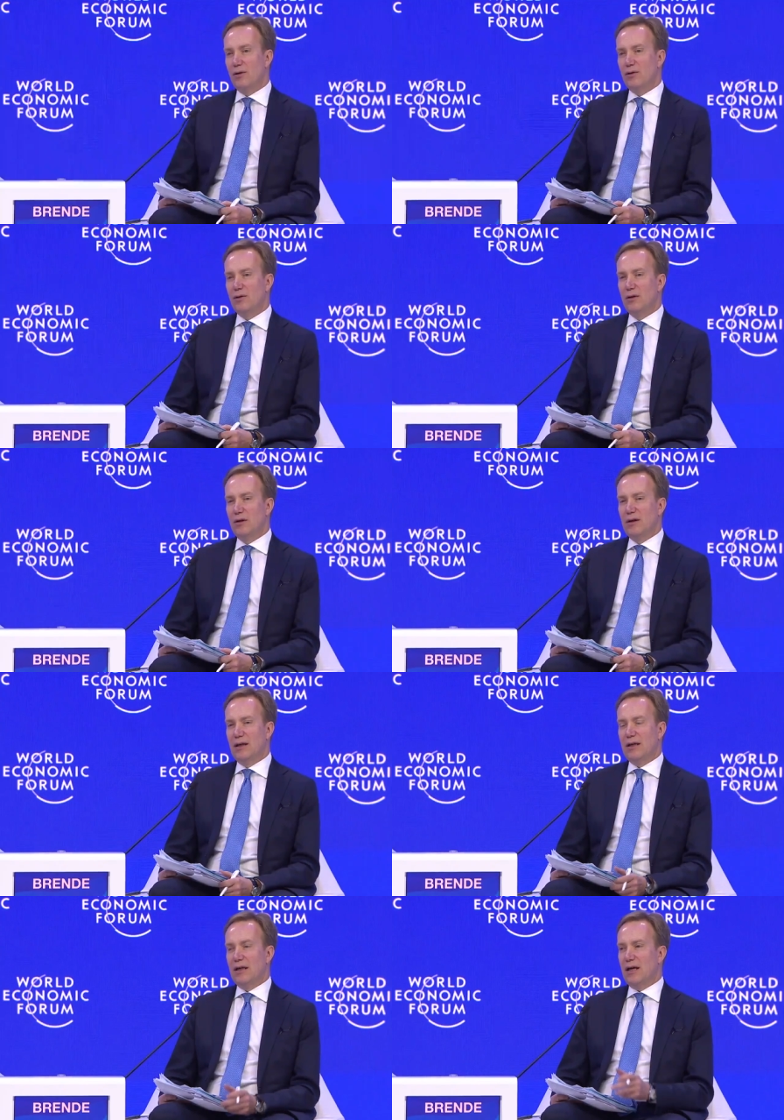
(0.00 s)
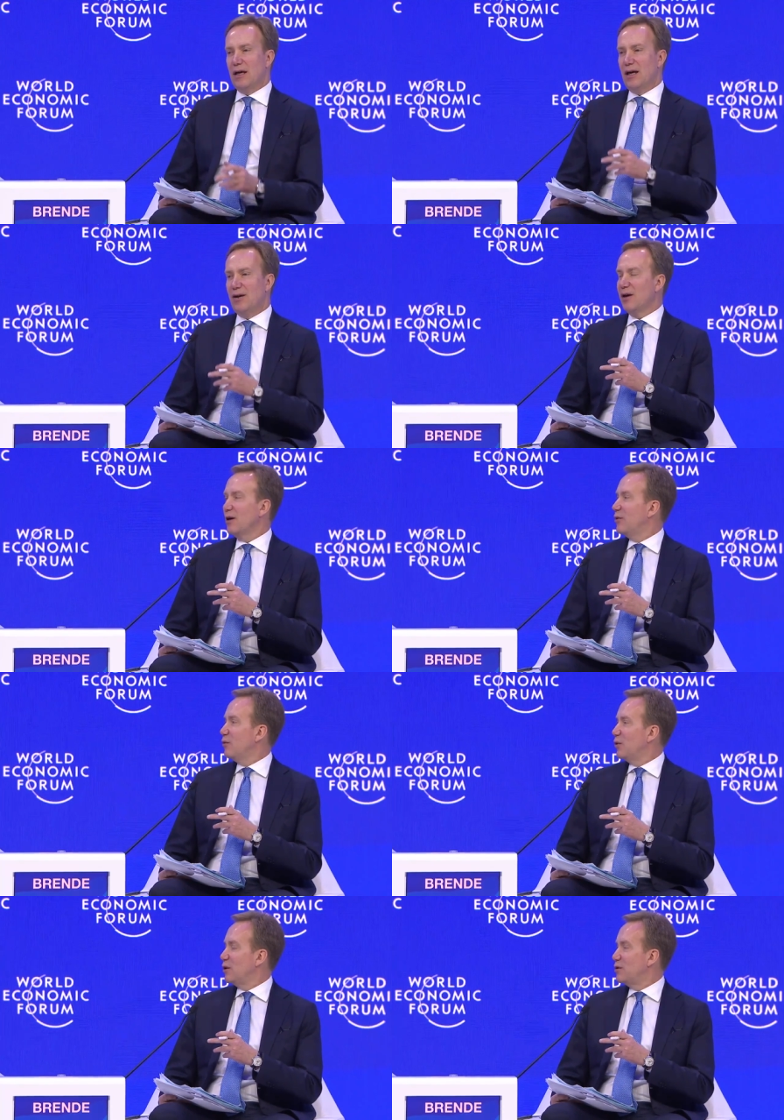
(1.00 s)
you. And I, I think
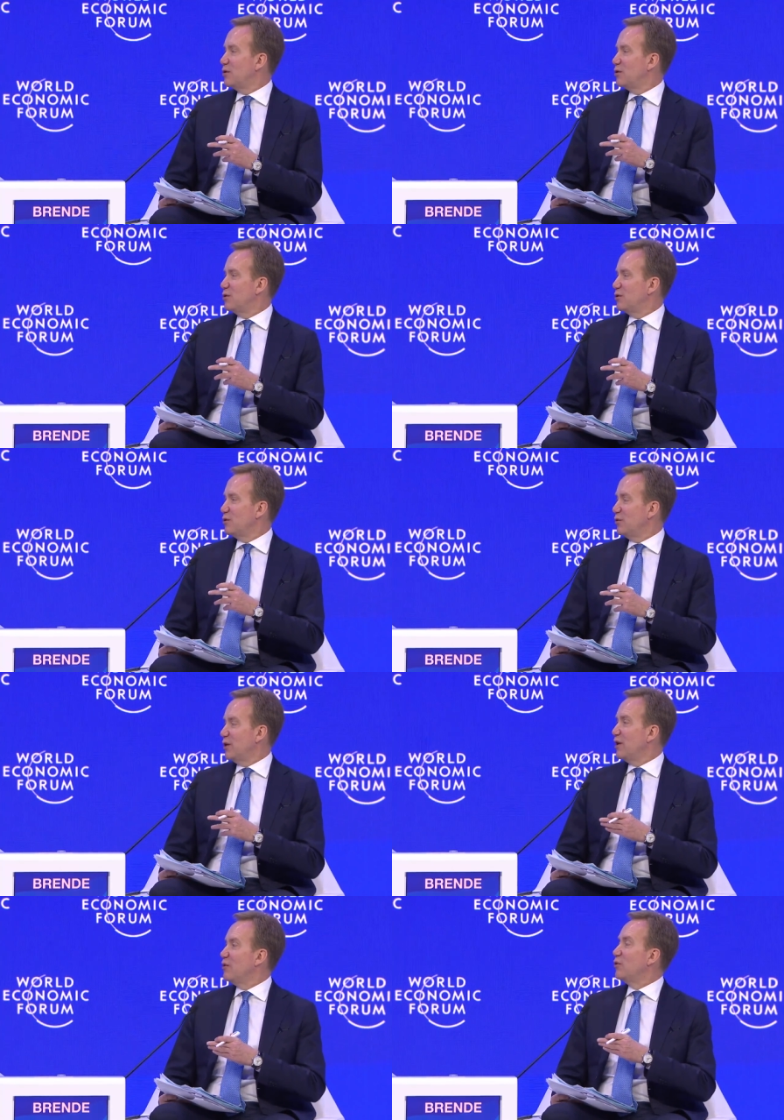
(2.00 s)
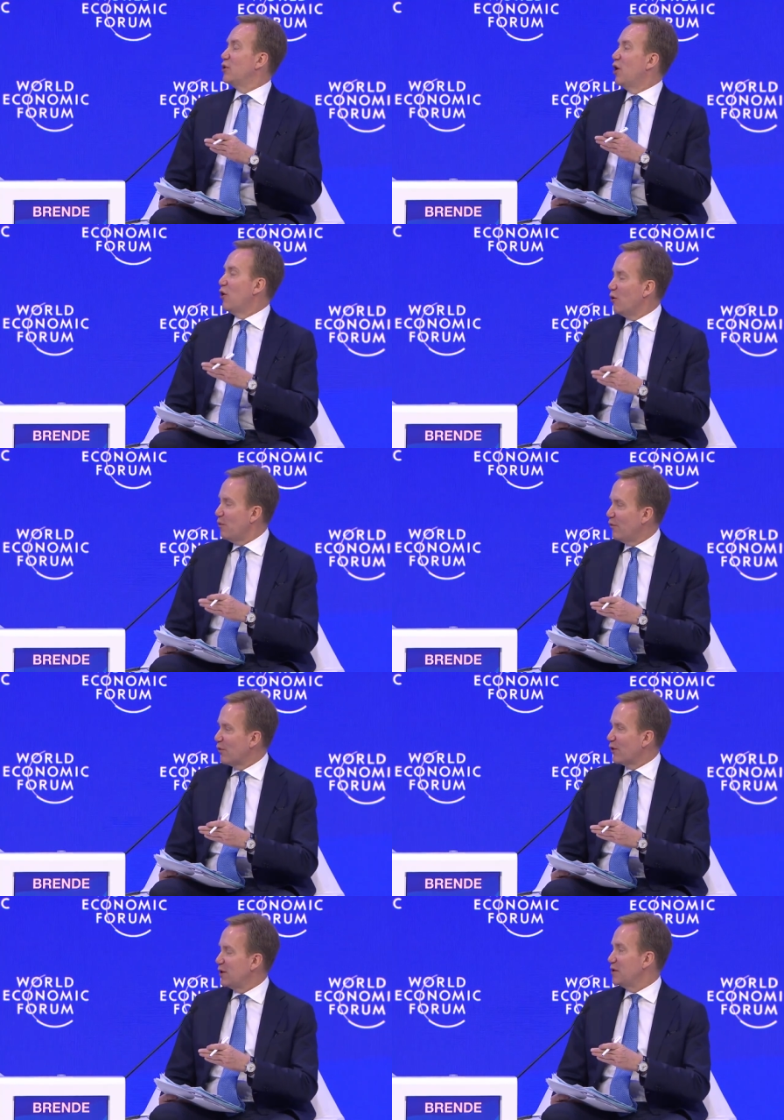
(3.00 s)
what we would hope
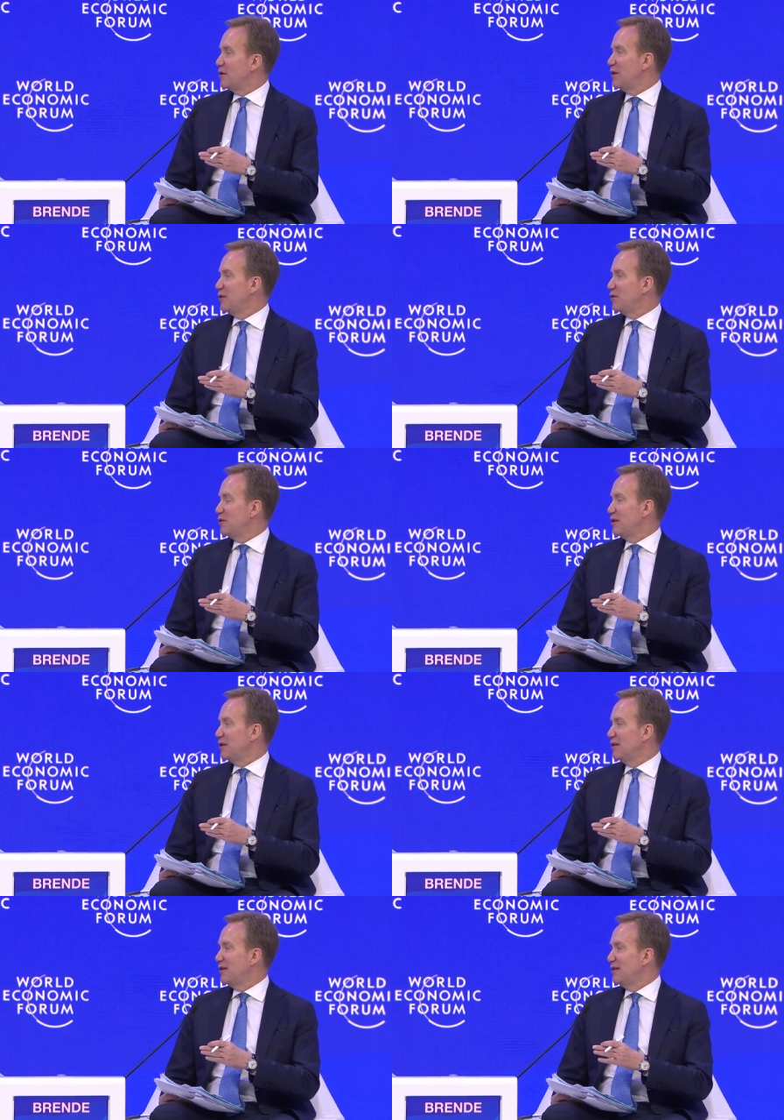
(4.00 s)
for is that uh,